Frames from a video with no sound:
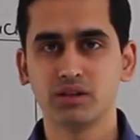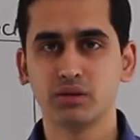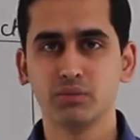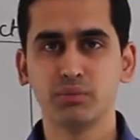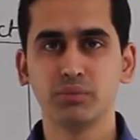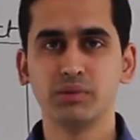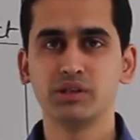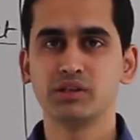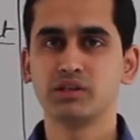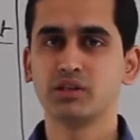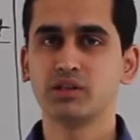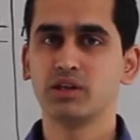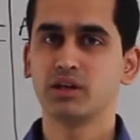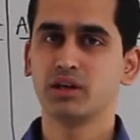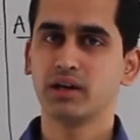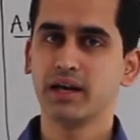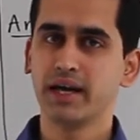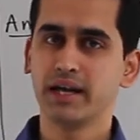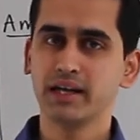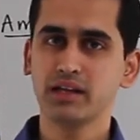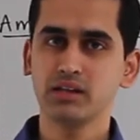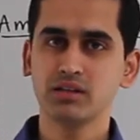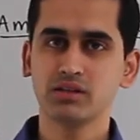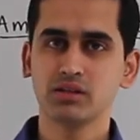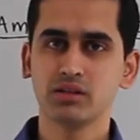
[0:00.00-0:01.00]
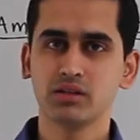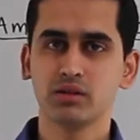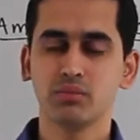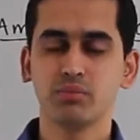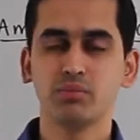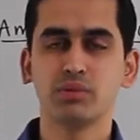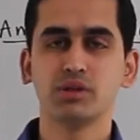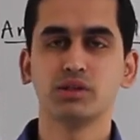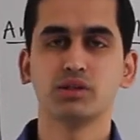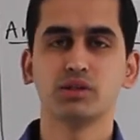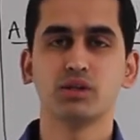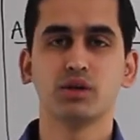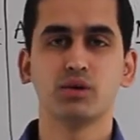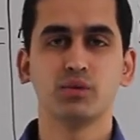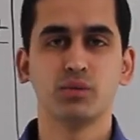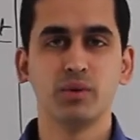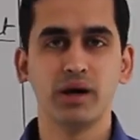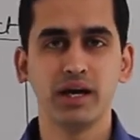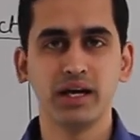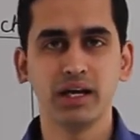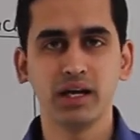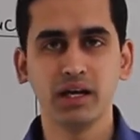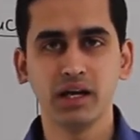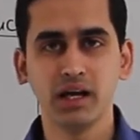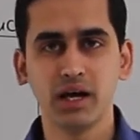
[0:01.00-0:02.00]
Mr. X, Mr.
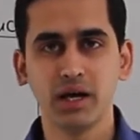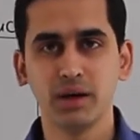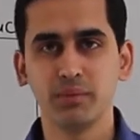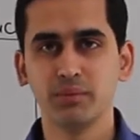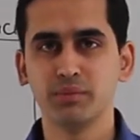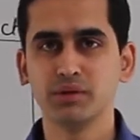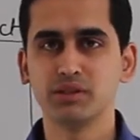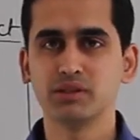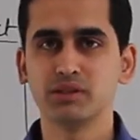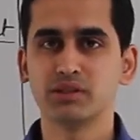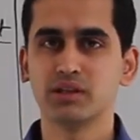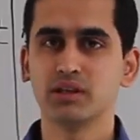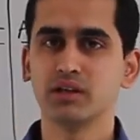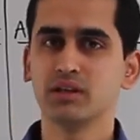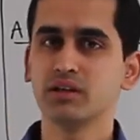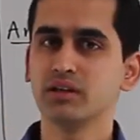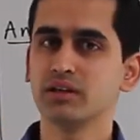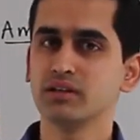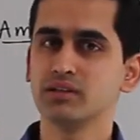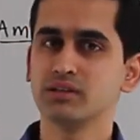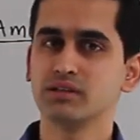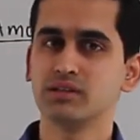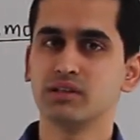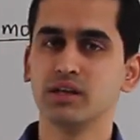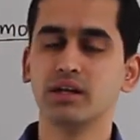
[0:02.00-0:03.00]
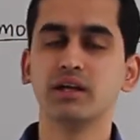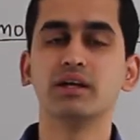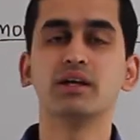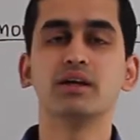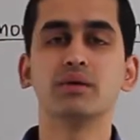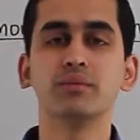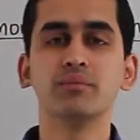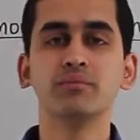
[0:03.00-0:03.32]
Y and Mr. Z.